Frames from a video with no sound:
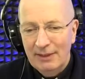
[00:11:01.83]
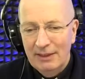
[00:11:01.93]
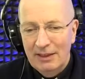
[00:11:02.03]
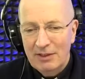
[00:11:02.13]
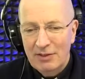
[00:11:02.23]

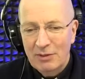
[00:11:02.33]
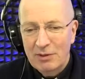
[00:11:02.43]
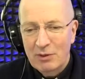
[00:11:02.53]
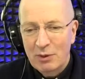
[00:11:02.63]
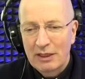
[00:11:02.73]
That
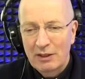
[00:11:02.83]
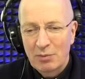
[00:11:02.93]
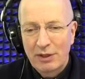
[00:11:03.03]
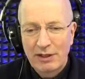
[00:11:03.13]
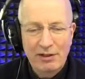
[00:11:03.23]
sometimes we get the
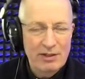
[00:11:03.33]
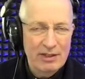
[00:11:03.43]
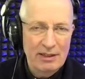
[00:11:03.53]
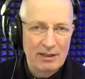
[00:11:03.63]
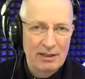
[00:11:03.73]

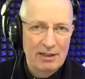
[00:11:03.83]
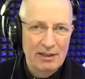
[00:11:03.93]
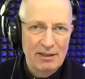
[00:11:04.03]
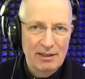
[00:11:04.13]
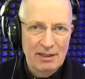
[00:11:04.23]
priority
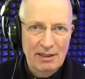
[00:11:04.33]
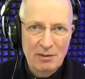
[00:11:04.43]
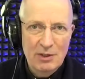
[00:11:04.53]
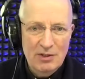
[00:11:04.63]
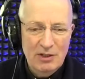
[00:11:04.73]
a little
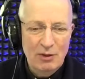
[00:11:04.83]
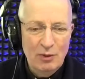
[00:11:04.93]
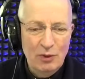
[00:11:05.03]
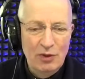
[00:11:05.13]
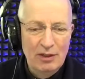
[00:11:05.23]
bit
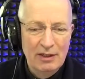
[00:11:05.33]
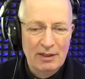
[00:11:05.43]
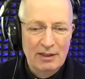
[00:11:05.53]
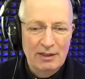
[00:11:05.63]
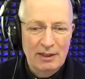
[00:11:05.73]
skewed,
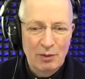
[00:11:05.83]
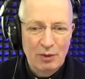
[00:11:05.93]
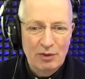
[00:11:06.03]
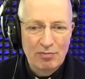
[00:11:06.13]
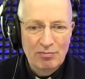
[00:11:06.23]
that
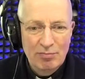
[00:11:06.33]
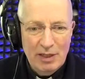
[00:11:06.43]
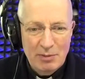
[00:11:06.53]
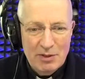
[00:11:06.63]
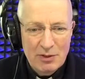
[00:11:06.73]
we're
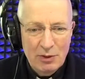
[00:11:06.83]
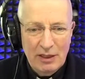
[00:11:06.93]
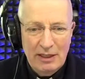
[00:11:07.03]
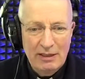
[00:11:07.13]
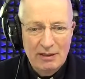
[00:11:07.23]
maybe so
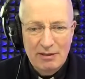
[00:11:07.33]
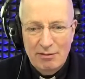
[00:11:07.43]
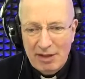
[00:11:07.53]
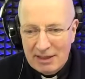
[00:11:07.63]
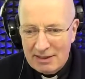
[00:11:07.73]
keen on
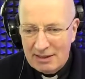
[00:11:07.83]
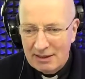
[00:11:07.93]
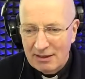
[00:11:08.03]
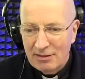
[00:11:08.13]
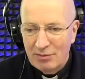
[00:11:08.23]

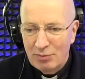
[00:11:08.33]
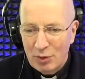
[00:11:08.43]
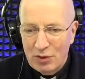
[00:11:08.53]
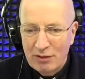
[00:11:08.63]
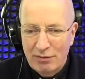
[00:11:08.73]
advancing and
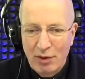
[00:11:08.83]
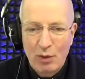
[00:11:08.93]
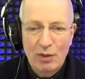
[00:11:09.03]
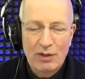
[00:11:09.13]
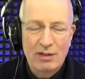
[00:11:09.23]
pushing
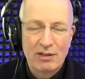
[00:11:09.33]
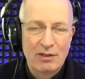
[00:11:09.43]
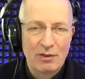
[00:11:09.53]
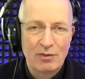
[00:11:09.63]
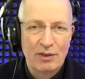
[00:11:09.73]
forward
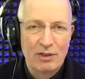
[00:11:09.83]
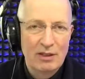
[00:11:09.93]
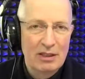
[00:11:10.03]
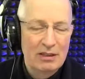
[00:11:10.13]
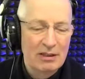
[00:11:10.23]

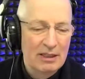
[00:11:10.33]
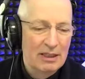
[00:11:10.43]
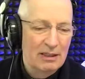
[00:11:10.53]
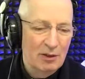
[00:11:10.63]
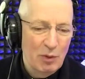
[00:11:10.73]
the
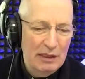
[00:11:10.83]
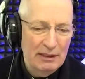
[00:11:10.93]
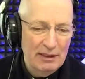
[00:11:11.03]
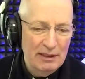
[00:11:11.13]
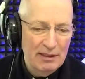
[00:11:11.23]

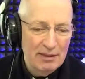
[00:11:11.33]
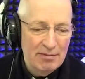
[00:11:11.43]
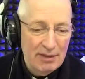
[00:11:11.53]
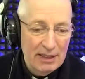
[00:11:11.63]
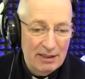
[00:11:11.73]
wealthy and
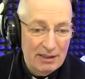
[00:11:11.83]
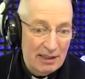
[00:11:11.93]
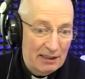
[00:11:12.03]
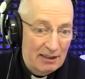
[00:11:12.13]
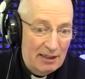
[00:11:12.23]
the
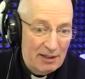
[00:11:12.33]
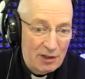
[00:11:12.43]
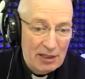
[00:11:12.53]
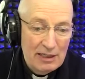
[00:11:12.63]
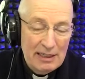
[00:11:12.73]

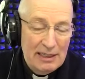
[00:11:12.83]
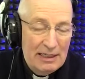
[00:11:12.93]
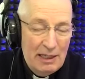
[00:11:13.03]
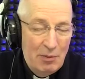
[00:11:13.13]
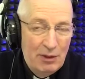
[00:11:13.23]
technologically
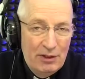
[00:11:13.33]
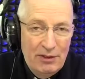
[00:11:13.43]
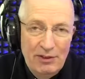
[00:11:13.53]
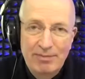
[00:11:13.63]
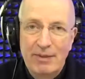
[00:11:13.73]
enabled